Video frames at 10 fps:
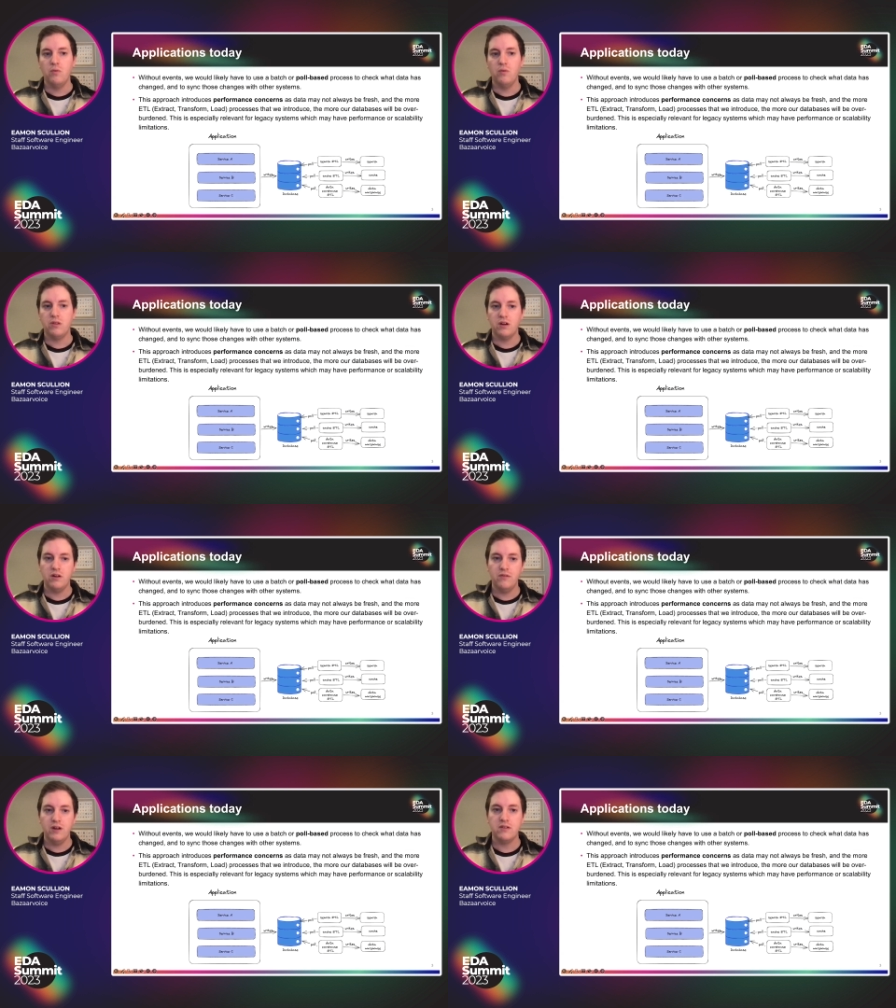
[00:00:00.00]
Without
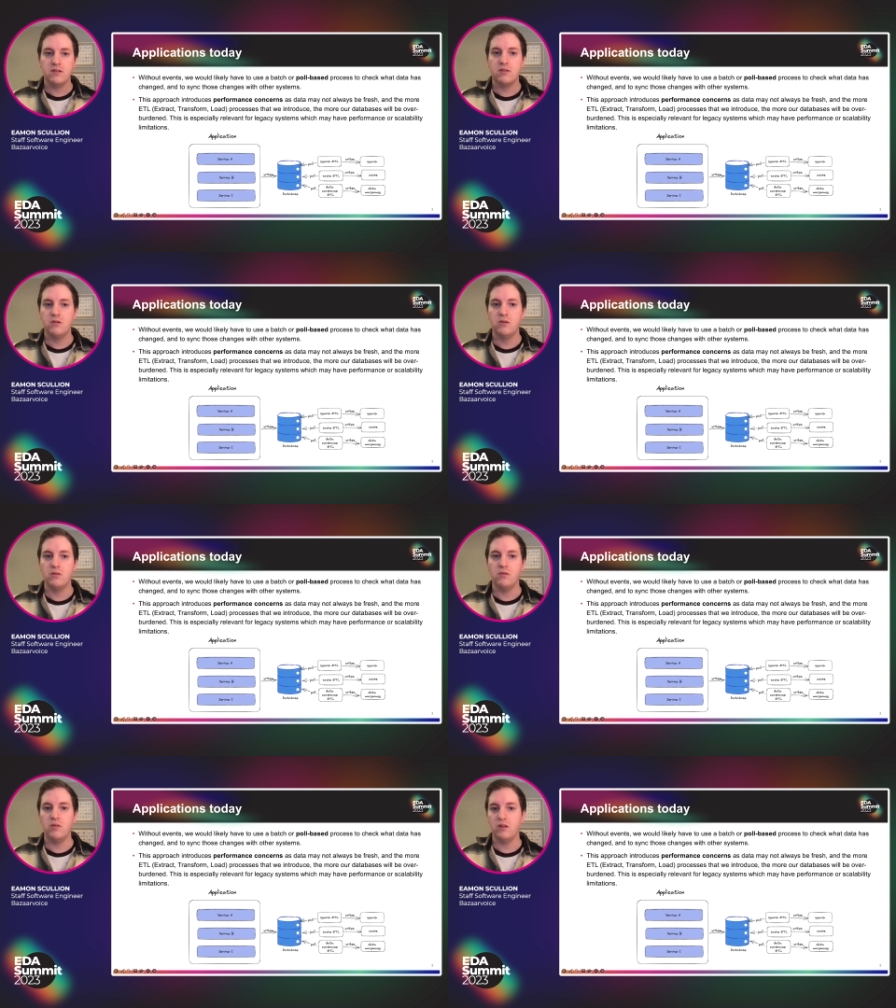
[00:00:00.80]
events,
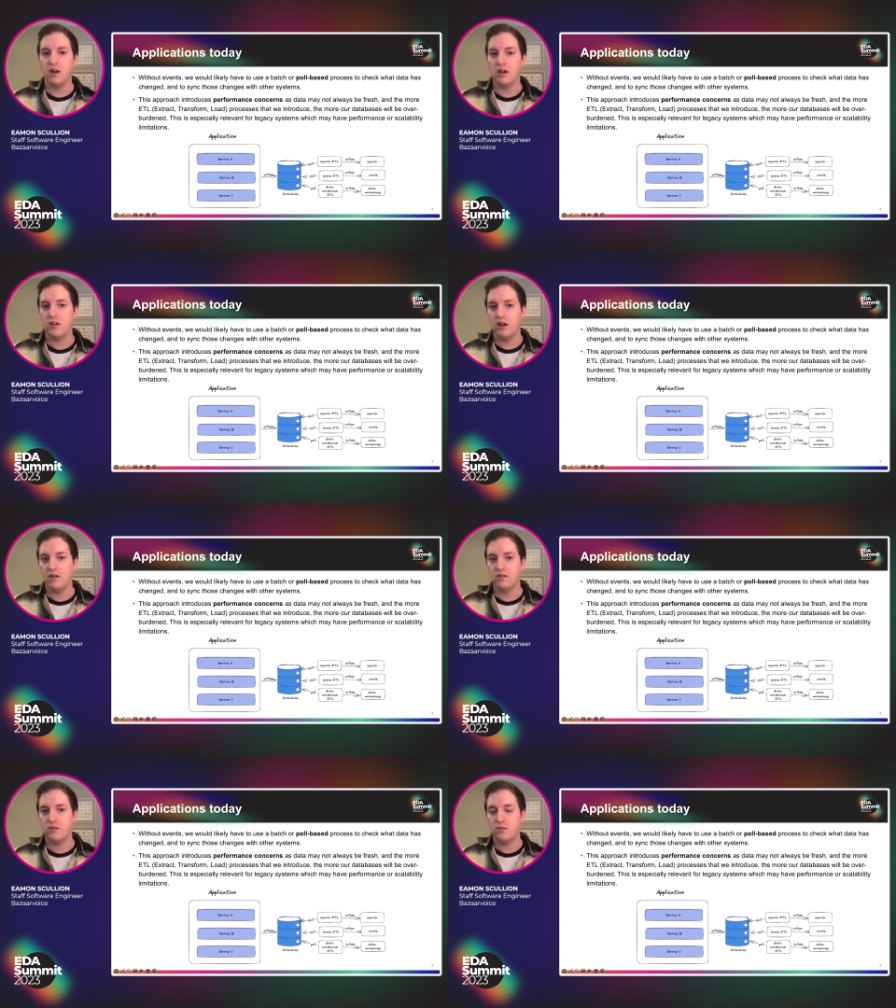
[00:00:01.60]
we would likely
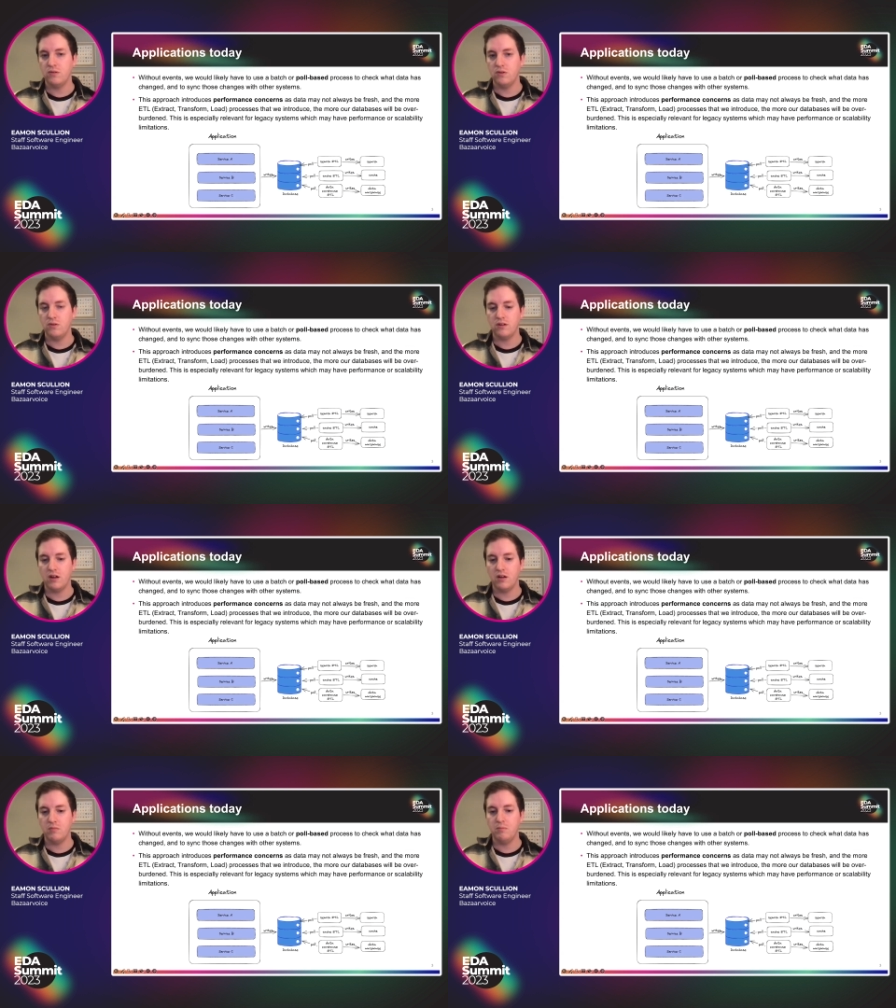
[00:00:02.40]
have to use
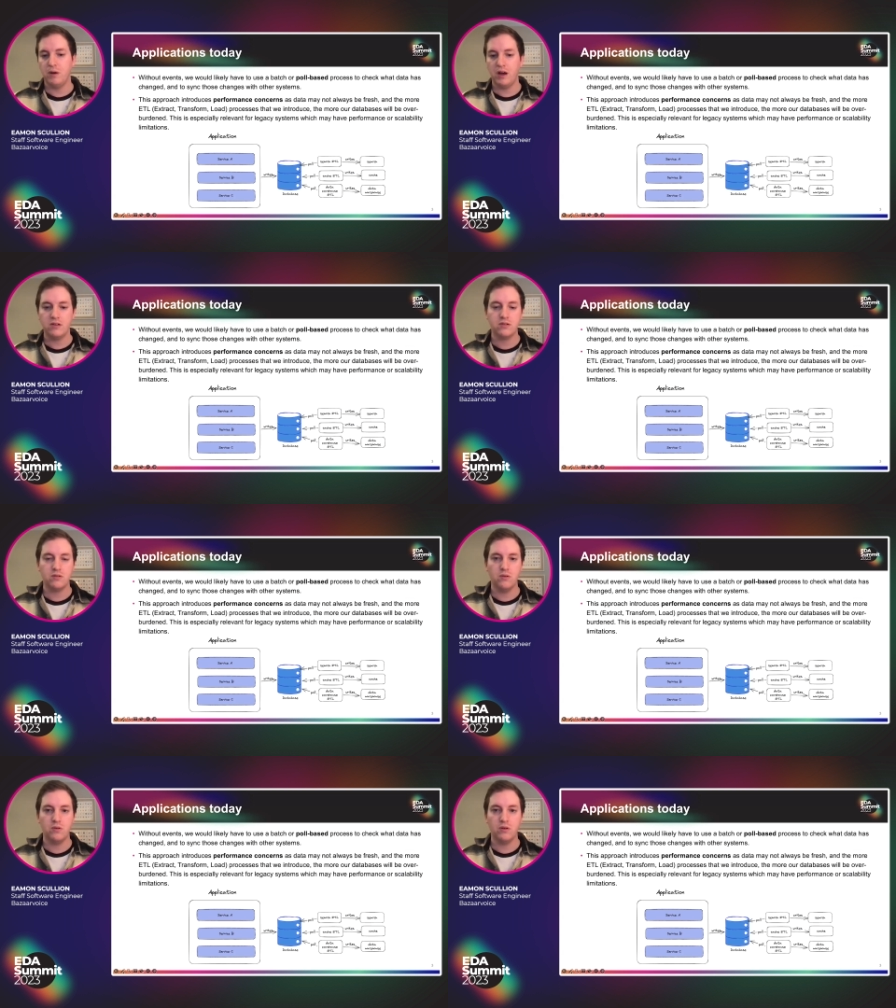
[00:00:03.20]
a batch
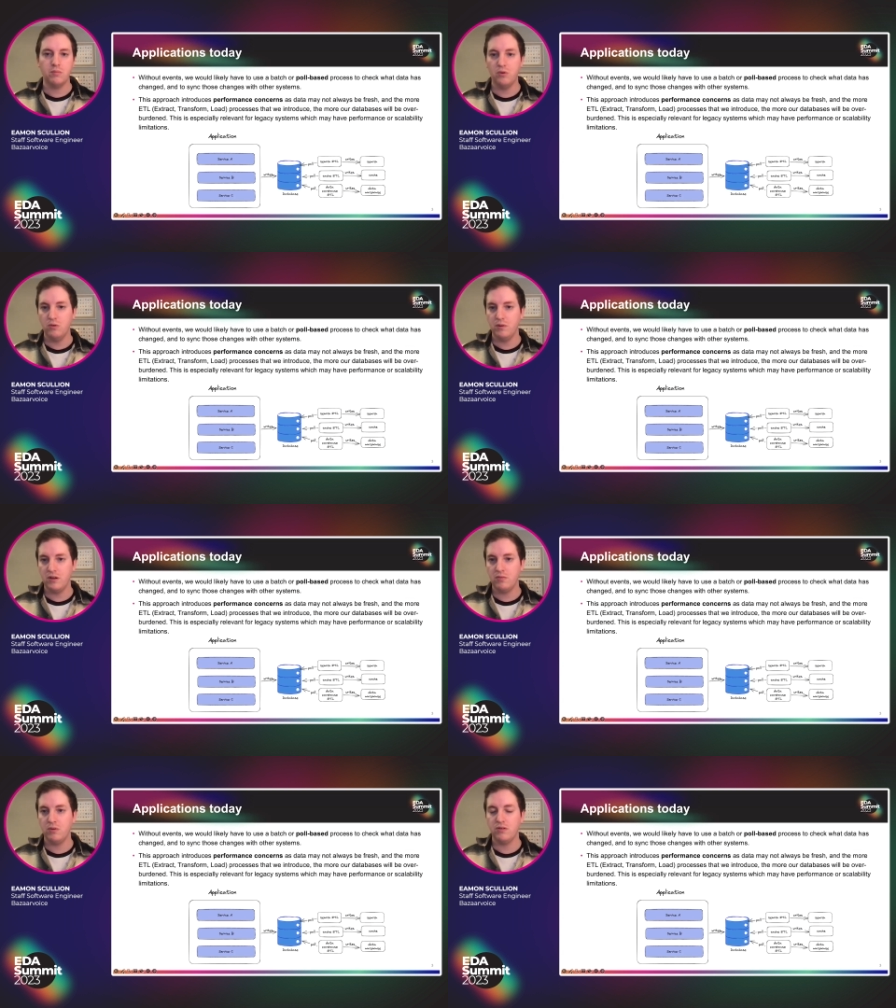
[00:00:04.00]
or a
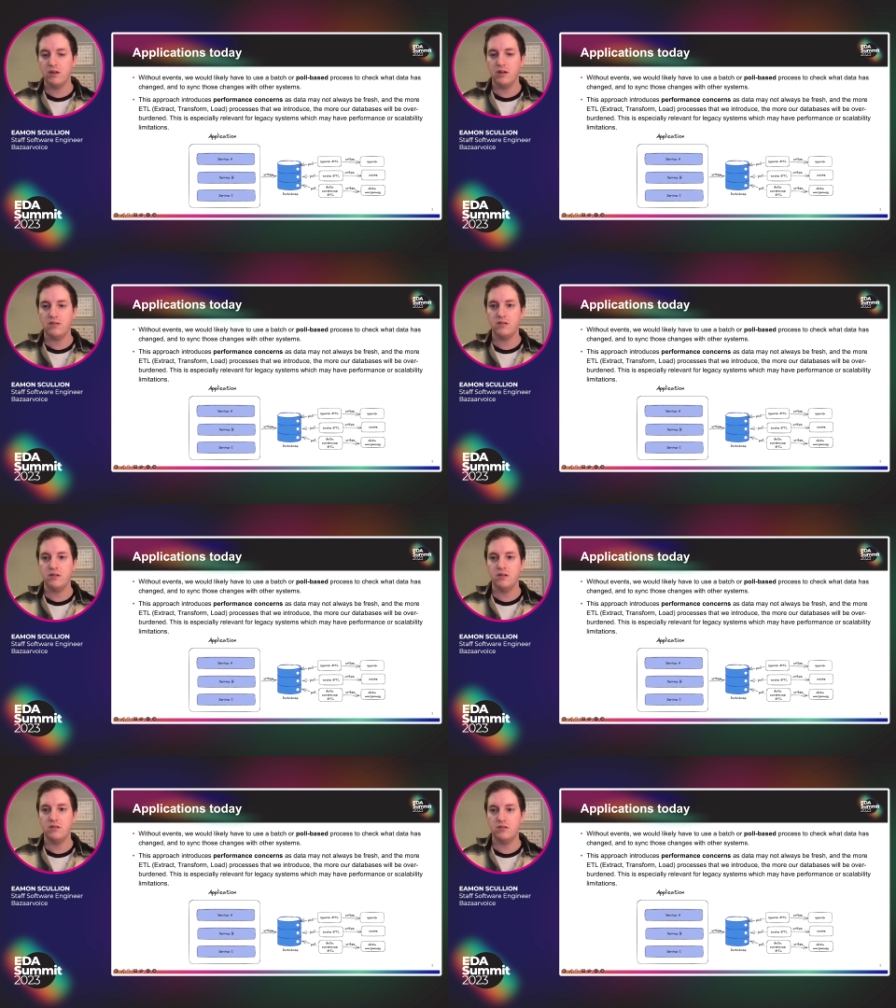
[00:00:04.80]
pull-based process
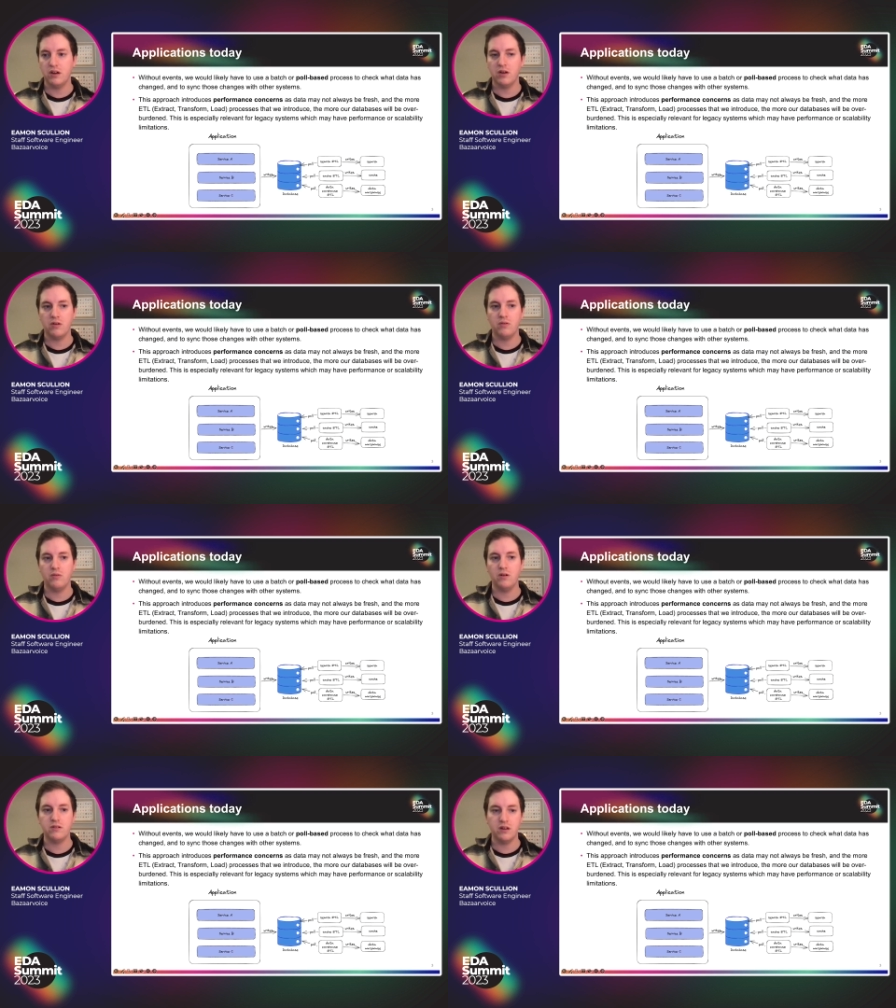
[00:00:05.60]
to check
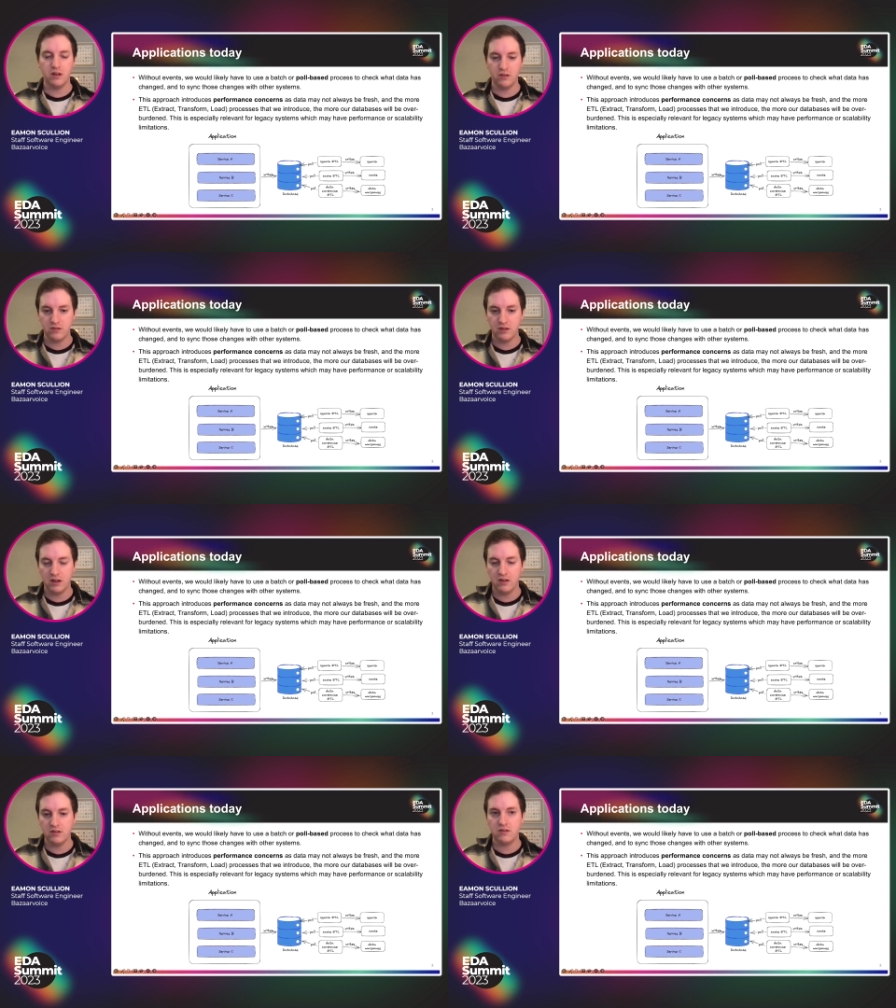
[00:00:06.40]
what data has
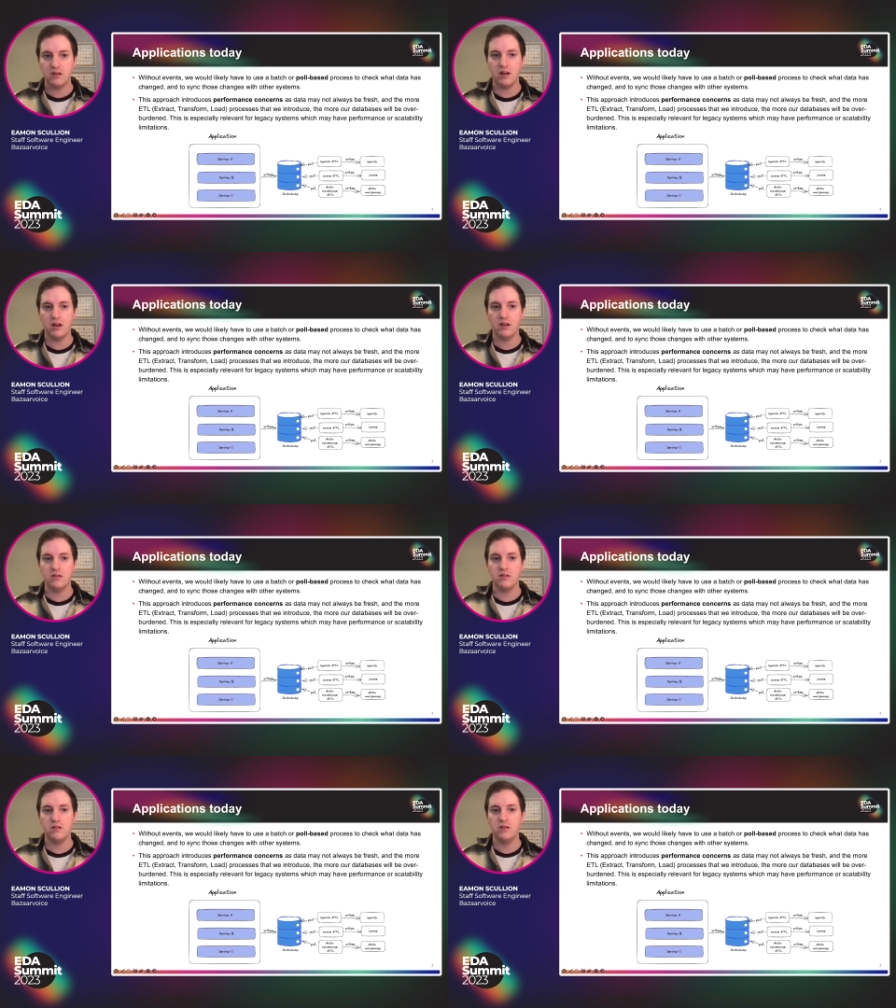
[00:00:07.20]
changed and